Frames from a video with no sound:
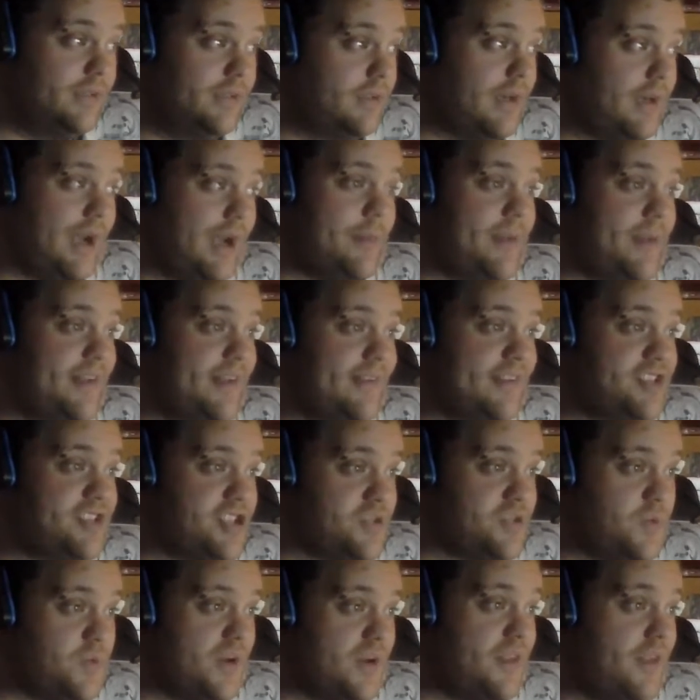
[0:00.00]
I mean, it's
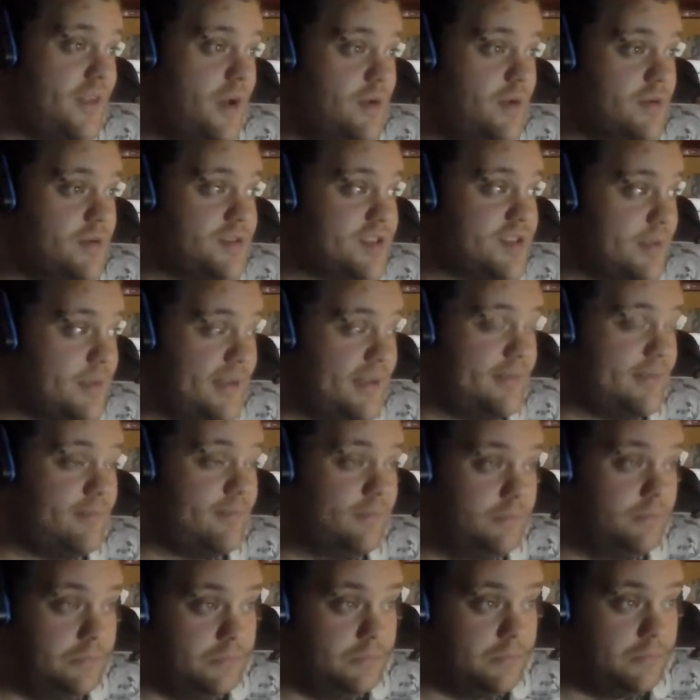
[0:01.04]
just one of those. I mean,
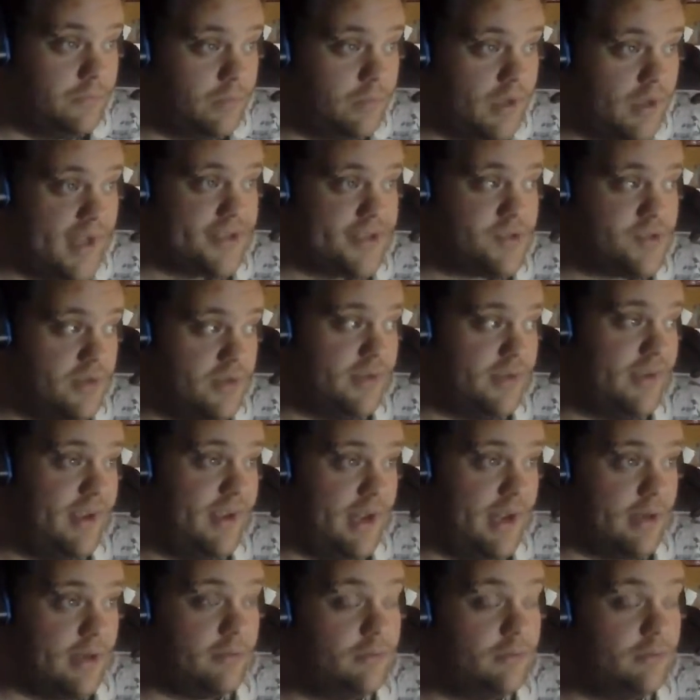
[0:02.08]
that's really it.